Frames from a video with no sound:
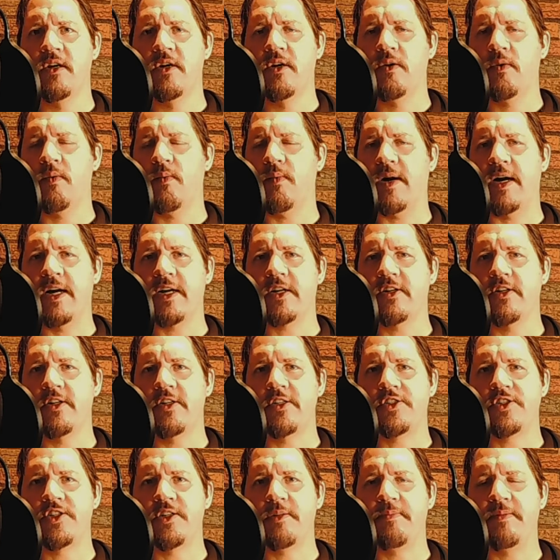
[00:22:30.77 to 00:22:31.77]
Why couldn't
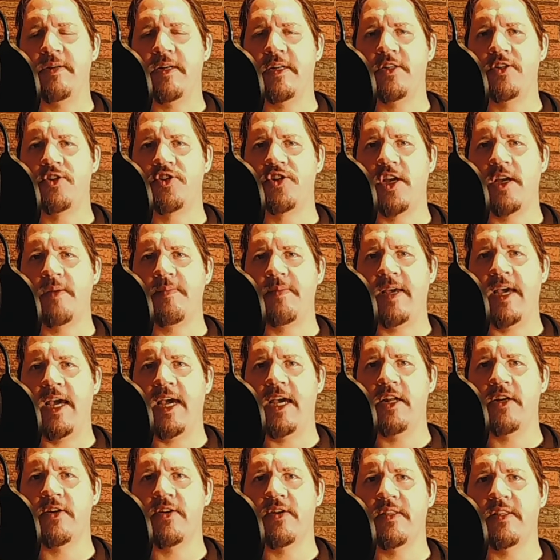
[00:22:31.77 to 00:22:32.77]
she pin Jamie
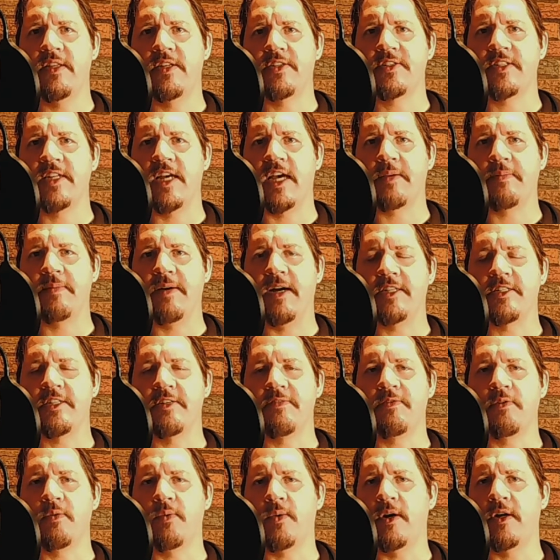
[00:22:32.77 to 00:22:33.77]
Hayter in this tag match if
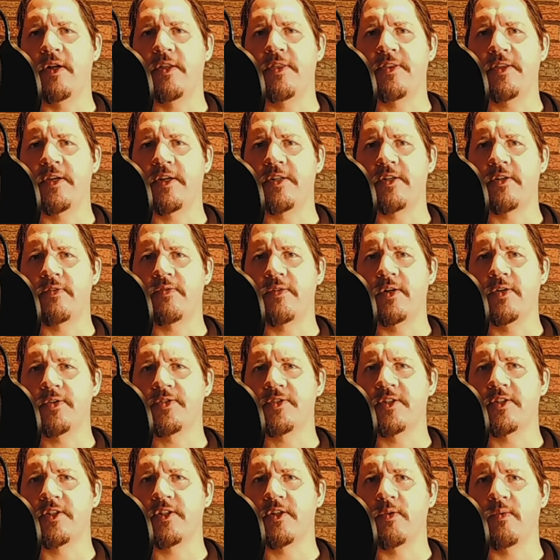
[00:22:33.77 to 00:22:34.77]
you wanted Thunder Rosa
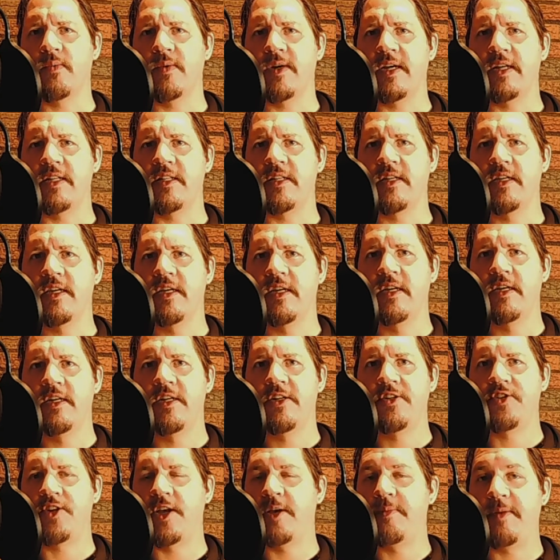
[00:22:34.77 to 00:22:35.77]
to win?
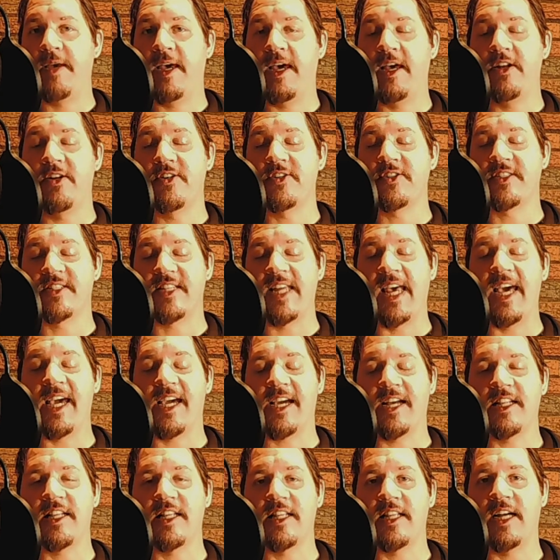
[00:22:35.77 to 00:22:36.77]
Jamie Hayter's taken
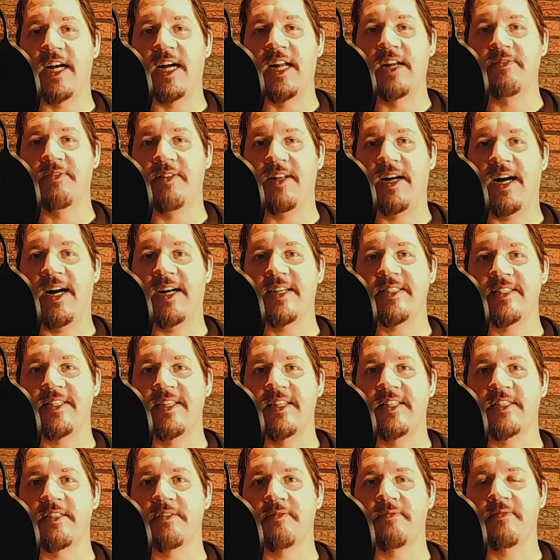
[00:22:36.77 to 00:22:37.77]
a lot of
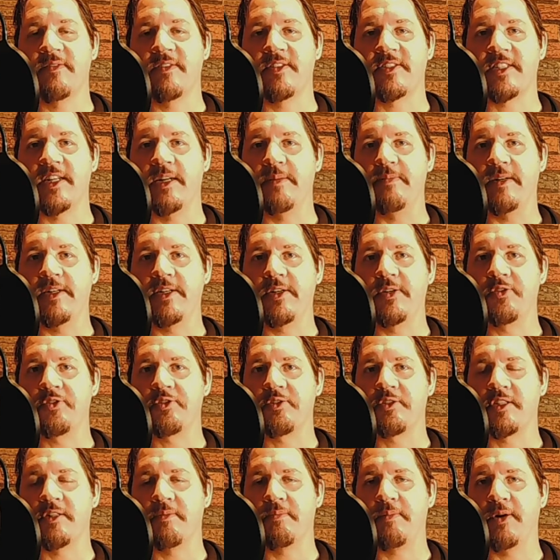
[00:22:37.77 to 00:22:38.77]
losses for somebody who's
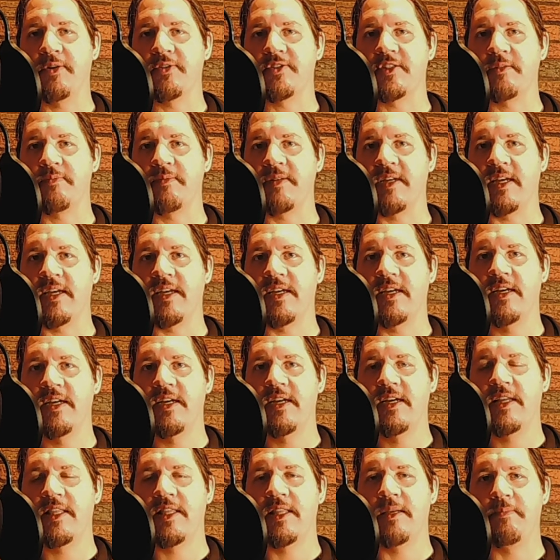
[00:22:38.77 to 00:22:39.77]
supposed to be
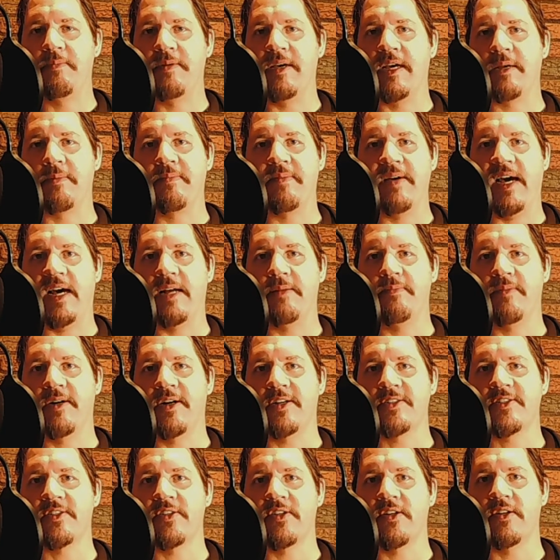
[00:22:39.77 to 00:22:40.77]
the big bad
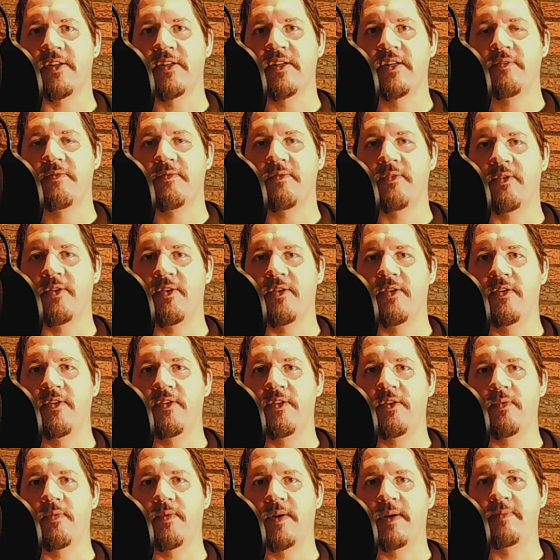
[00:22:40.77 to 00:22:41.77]
muscle for the
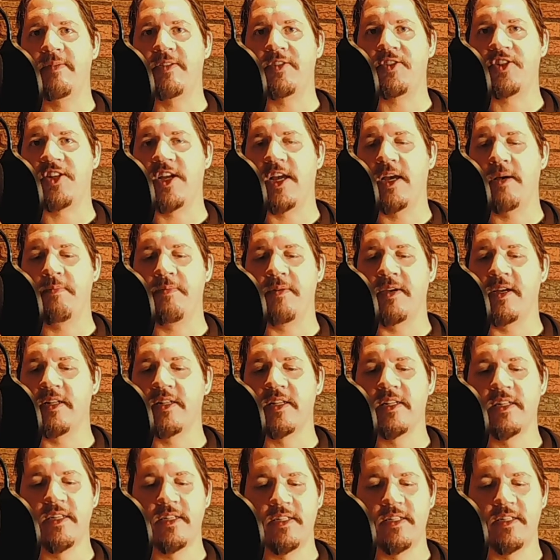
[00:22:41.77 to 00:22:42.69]
women's champion.